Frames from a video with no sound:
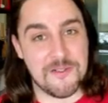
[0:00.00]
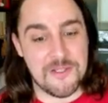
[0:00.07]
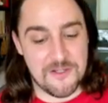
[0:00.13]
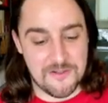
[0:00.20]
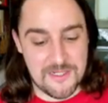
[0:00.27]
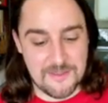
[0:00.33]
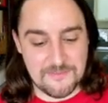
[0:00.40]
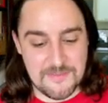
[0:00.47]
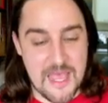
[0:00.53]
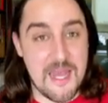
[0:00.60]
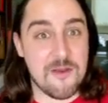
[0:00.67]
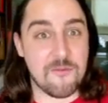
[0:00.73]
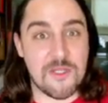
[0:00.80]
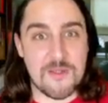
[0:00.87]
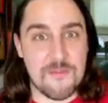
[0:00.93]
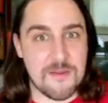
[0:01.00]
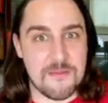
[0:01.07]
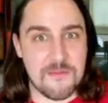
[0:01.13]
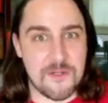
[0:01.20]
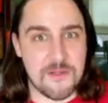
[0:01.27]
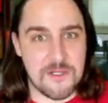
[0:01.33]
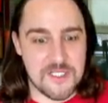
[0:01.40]
Urie, and it really made me
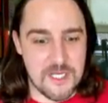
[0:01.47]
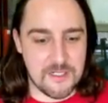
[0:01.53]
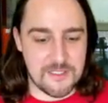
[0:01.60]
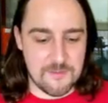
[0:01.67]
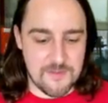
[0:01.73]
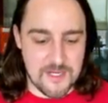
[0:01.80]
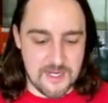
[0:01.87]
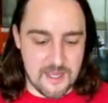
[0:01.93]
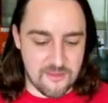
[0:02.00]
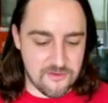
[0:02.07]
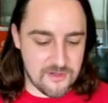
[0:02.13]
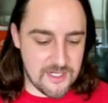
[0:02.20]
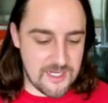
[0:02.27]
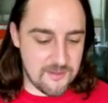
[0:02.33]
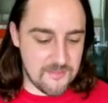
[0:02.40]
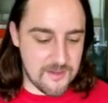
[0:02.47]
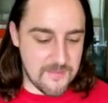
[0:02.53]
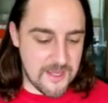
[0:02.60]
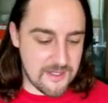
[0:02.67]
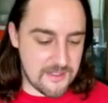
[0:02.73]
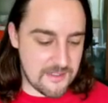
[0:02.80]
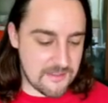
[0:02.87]
want to watch Ugly Betty. I thought him and
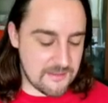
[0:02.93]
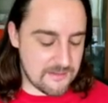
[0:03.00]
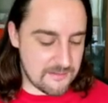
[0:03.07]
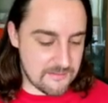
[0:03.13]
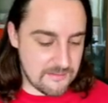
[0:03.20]
Amanda in,